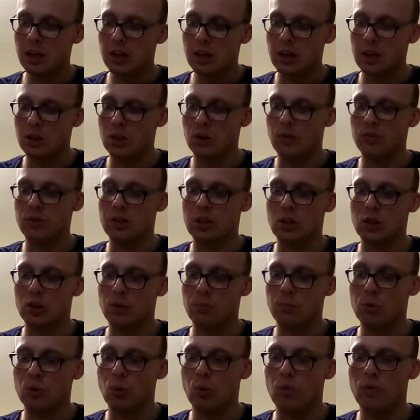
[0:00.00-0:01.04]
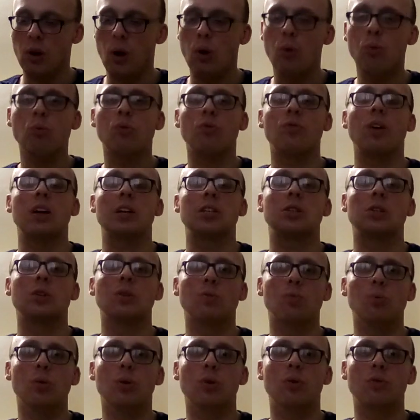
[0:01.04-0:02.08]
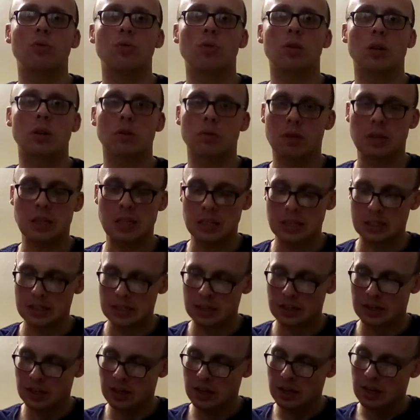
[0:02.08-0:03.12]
It's obviously some sort of old-fashioned word for a creature.